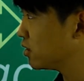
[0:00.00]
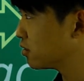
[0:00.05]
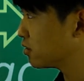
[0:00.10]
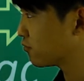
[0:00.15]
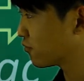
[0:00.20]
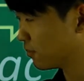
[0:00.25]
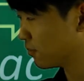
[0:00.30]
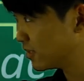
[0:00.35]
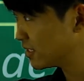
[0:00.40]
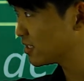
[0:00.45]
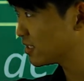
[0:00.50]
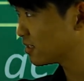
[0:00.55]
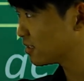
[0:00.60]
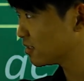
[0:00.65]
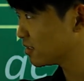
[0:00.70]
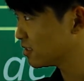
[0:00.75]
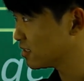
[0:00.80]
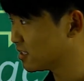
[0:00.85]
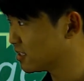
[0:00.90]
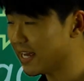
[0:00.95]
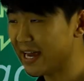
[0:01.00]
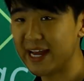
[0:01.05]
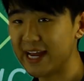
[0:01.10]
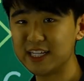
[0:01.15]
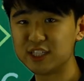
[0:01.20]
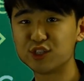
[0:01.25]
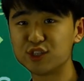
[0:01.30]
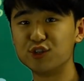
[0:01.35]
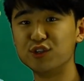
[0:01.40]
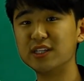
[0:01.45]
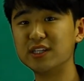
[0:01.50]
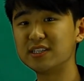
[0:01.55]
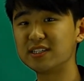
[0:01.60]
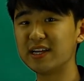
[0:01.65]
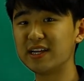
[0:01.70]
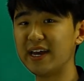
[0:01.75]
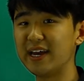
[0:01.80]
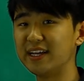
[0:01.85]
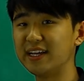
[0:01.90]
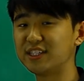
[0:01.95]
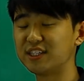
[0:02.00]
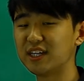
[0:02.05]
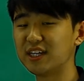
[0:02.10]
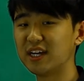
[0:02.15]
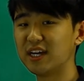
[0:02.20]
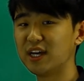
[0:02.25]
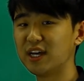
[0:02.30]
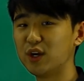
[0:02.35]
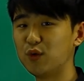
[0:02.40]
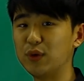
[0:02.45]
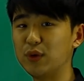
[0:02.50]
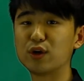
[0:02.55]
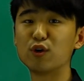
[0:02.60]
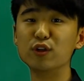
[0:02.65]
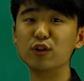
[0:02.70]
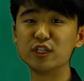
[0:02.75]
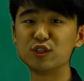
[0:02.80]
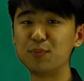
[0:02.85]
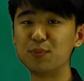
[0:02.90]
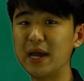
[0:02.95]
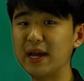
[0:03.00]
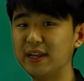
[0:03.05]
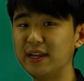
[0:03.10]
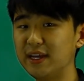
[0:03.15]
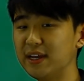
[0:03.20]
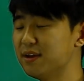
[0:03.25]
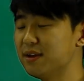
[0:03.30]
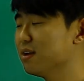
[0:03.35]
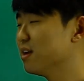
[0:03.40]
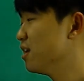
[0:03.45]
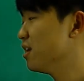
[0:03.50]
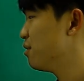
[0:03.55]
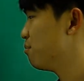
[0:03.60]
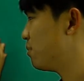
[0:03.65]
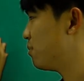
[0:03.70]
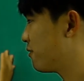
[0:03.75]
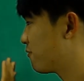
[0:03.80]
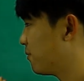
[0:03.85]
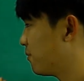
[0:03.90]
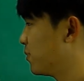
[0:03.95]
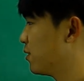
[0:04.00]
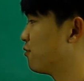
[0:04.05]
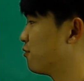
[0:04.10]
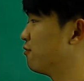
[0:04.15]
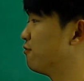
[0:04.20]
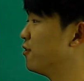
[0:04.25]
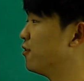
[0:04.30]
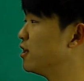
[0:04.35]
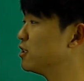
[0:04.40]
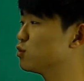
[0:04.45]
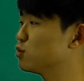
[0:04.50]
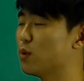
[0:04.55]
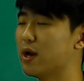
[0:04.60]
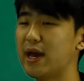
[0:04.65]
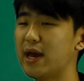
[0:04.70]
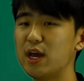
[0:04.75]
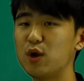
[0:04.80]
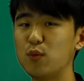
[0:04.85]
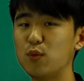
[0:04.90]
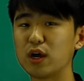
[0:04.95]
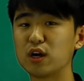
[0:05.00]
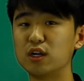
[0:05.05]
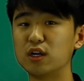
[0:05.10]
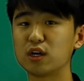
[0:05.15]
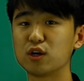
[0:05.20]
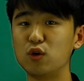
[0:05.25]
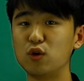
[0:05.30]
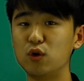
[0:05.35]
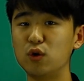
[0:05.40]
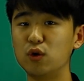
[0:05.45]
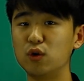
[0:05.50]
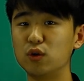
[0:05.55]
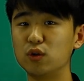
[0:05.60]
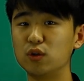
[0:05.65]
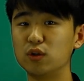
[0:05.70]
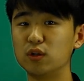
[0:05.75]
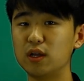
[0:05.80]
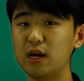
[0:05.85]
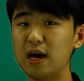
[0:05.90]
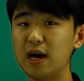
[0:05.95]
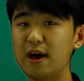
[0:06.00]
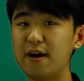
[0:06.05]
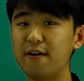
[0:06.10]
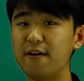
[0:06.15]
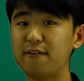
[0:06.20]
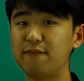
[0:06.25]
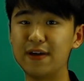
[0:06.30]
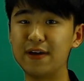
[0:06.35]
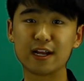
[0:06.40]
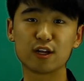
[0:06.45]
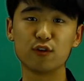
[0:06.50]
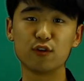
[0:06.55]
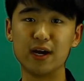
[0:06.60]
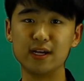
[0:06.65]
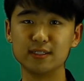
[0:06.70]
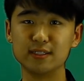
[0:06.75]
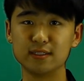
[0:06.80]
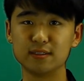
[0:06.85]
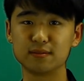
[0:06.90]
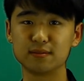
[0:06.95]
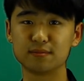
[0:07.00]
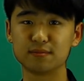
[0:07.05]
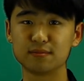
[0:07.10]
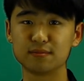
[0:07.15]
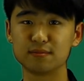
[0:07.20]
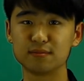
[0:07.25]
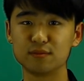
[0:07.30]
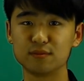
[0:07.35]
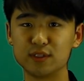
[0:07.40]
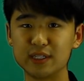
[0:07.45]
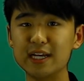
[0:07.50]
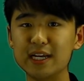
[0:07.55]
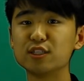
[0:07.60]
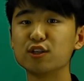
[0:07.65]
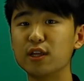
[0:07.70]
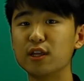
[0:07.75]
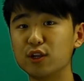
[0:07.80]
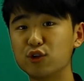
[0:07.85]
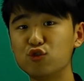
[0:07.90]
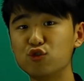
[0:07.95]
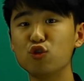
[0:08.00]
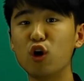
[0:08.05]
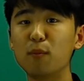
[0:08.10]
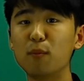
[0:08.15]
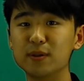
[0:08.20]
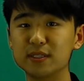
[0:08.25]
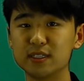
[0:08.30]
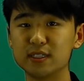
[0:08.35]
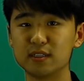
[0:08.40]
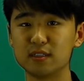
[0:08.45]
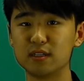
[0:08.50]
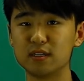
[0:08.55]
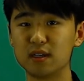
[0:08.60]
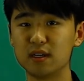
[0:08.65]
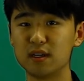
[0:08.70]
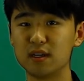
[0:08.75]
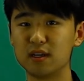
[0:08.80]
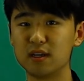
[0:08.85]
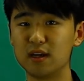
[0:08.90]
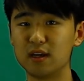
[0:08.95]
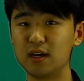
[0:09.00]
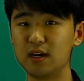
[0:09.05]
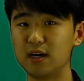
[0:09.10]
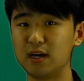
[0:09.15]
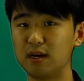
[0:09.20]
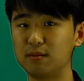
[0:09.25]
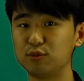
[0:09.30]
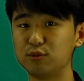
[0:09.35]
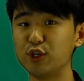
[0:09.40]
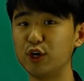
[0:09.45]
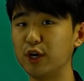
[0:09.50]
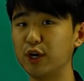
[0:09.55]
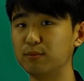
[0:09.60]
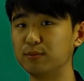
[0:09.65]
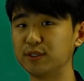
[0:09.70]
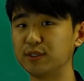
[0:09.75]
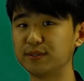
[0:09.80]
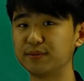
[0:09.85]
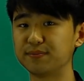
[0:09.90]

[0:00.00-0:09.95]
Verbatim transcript: from this stage to this stage, we call expanding, but from the reverse way, we're going to call uh, factorizing. Okay, so they're two opposite um, terms.